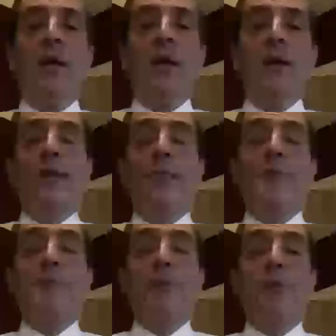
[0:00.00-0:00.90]
difference
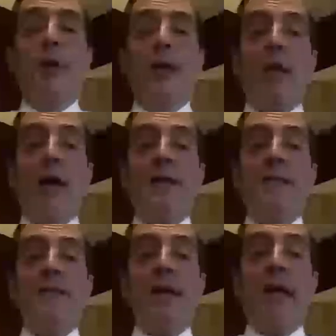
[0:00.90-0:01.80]
between lice
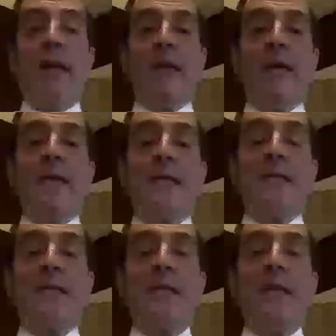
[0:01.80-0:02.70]
and nits
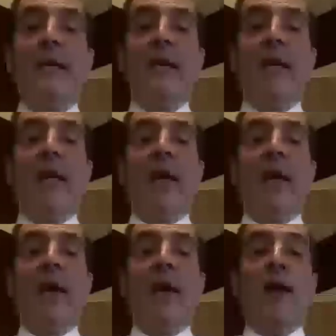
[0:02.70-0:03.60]

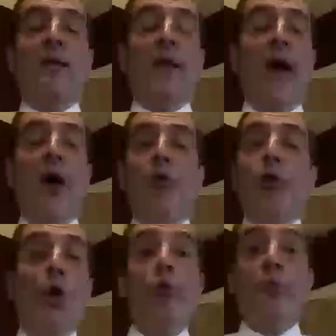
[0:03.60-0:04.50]
and how you know if
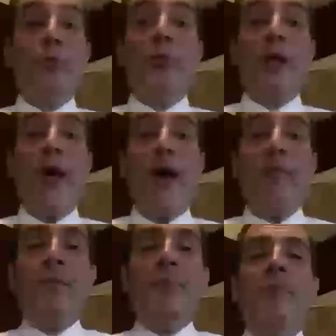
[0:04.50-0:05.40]
you really have
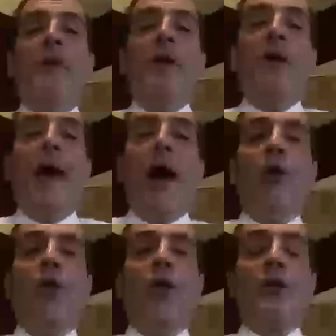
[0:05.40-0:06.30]
them, how long
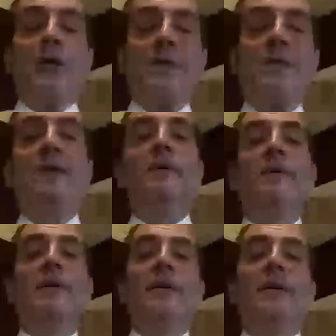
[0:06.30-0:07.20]
they sit
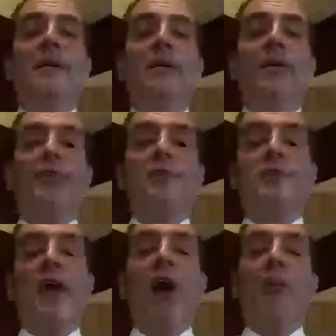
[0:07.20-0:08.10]
on your
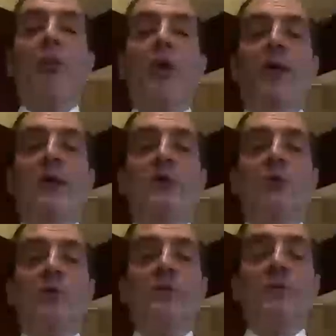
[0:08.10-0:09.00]
scalp, and these sorts of
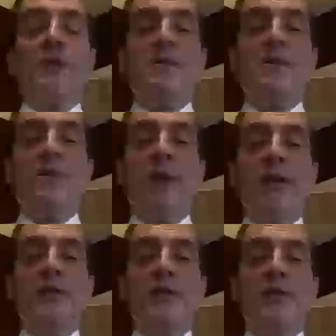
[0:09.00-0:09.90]

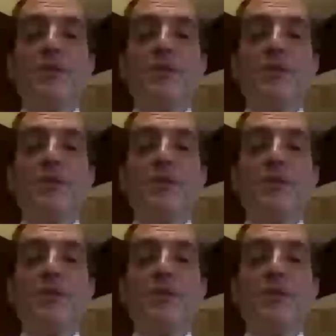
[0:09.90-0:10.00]
considerations.